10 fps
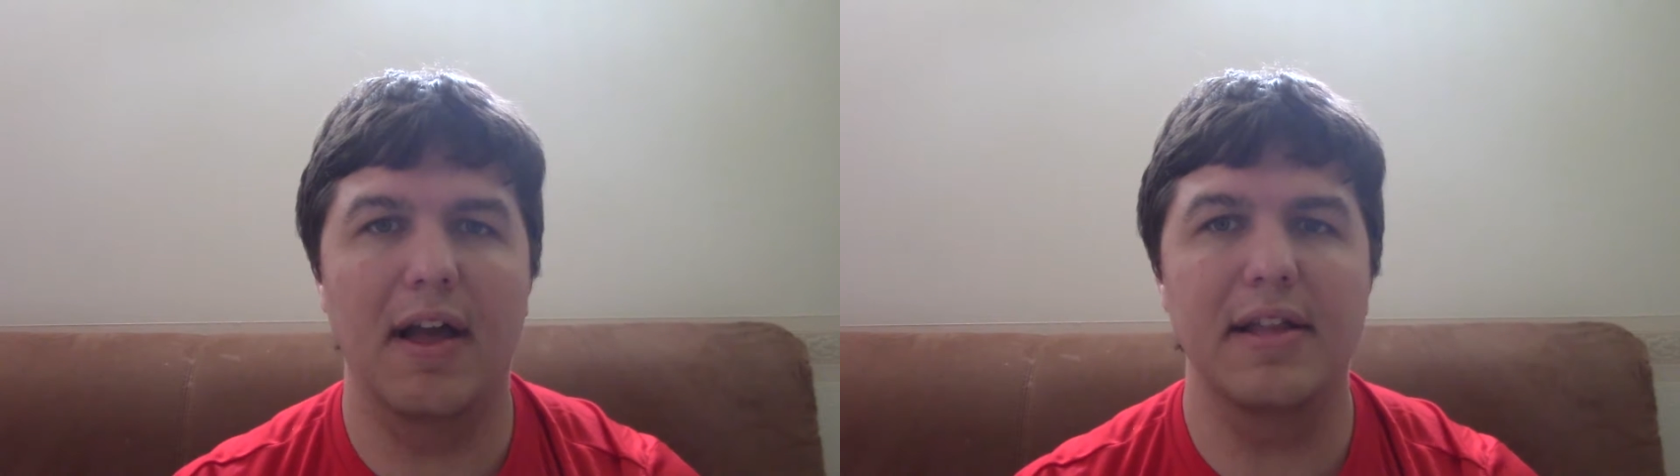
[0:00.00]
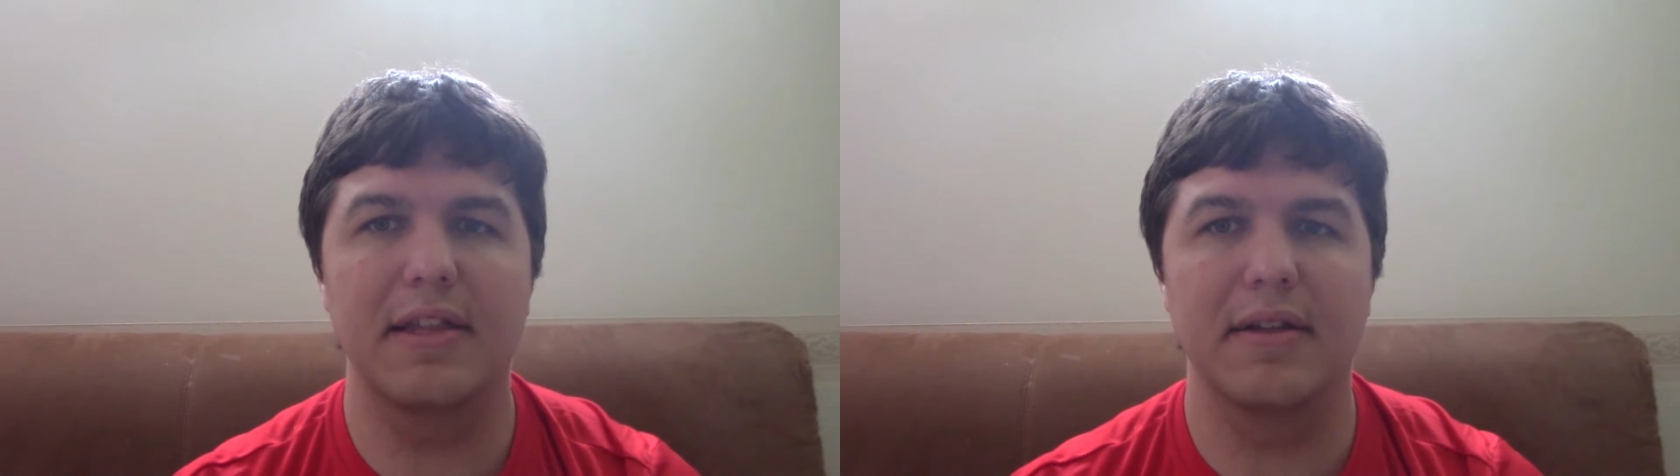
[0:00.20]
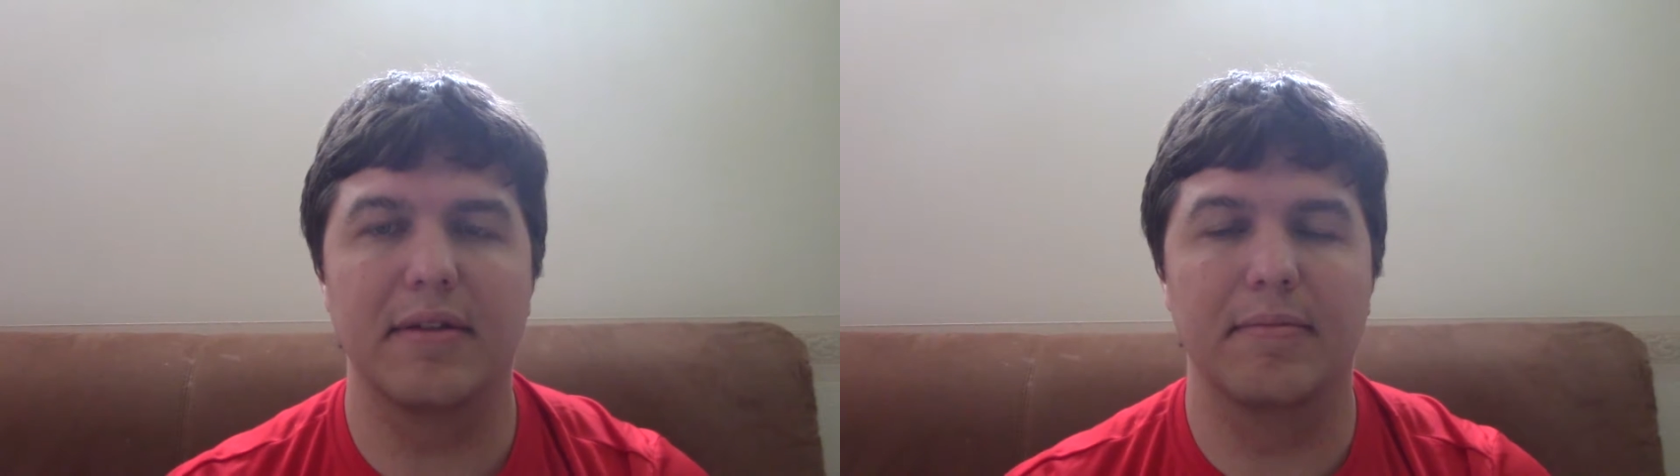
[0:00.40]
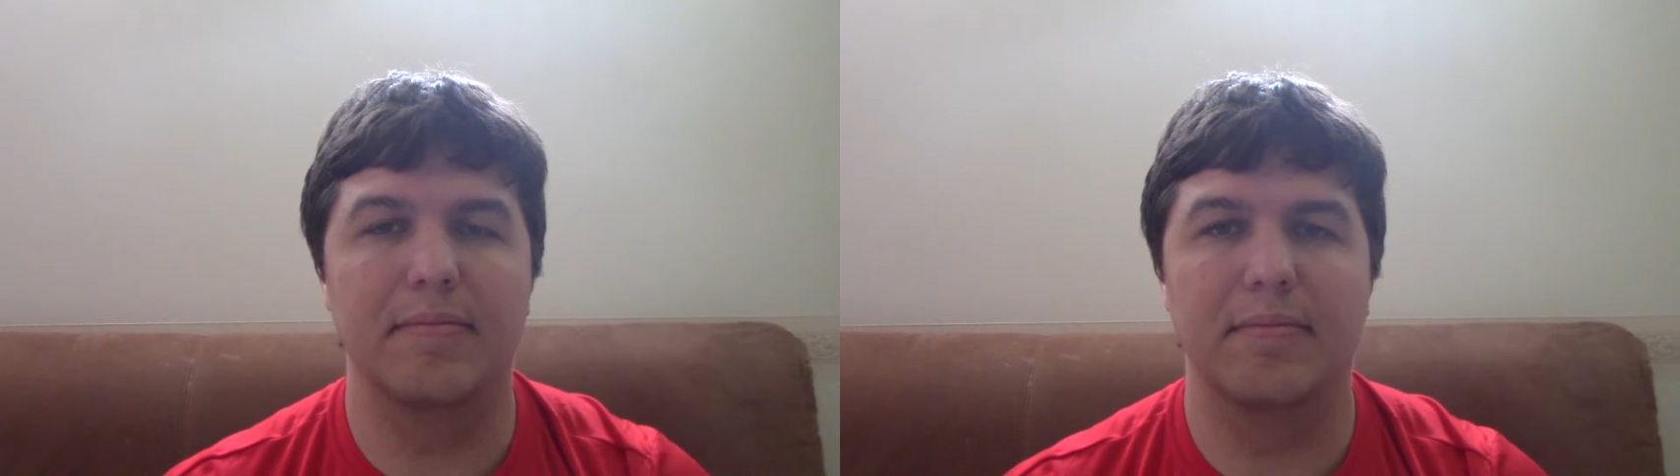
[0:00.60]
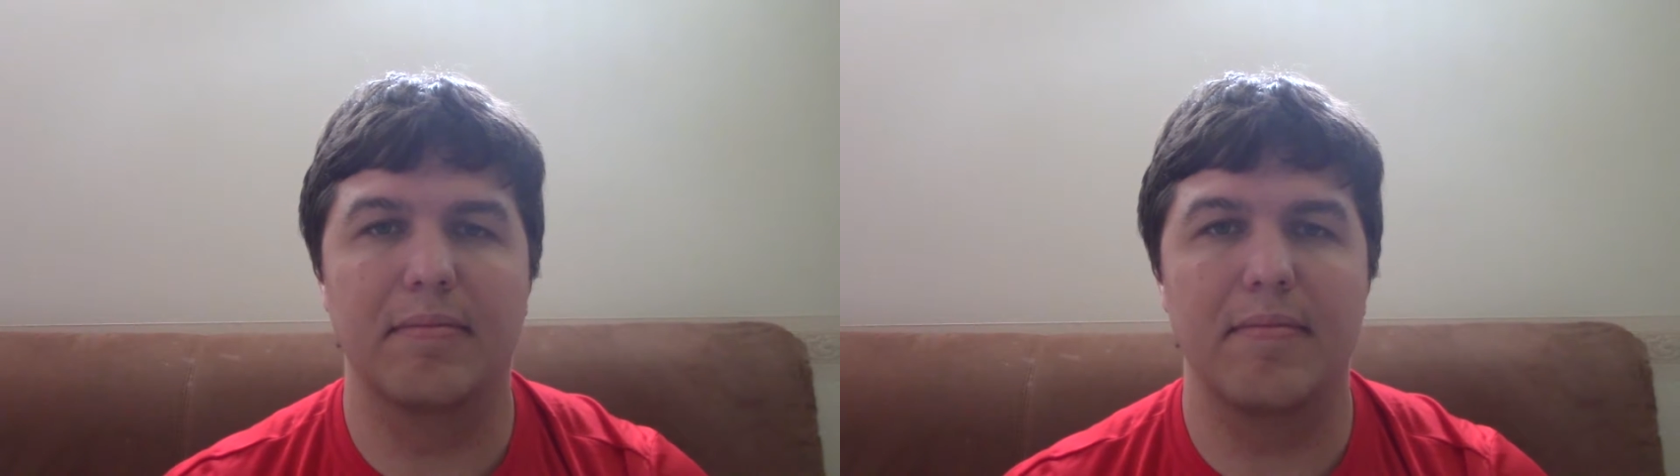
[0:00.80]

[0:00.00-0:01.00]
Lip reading: of them